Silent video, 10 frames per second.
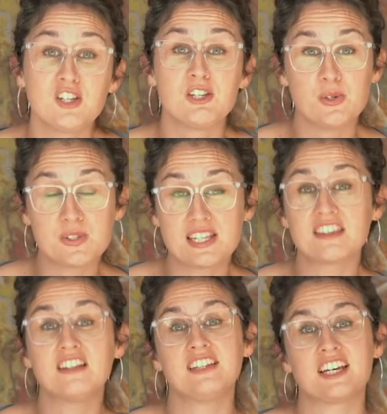
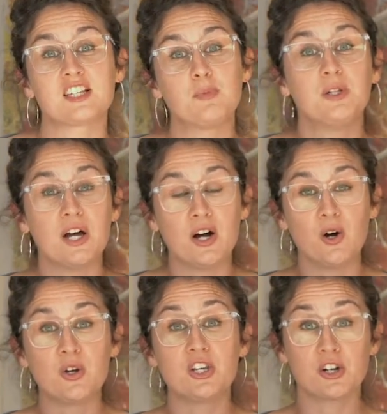Using the links
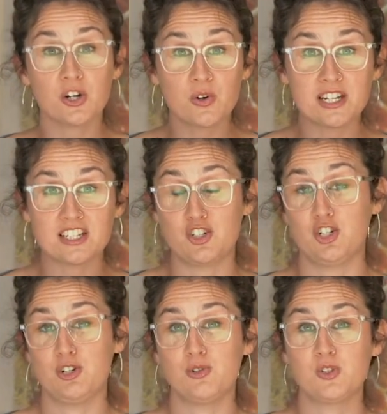below, you're going to
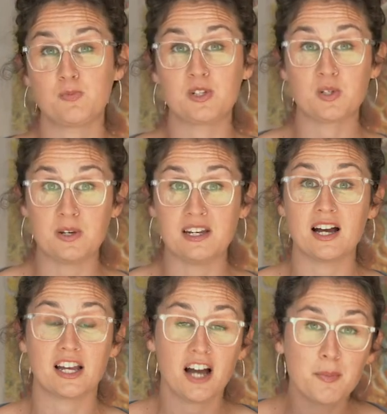choose between
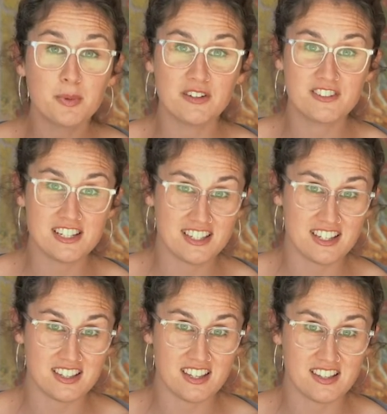a couple of
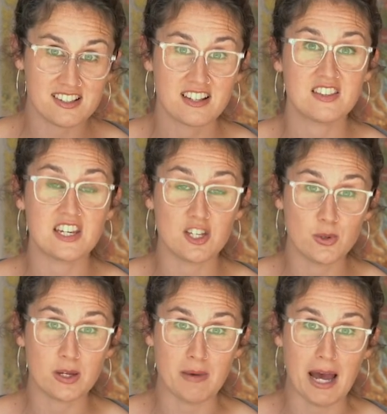diseases that you
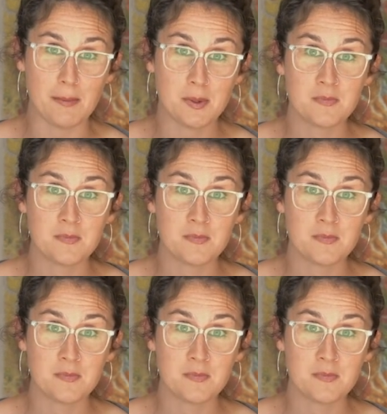can map.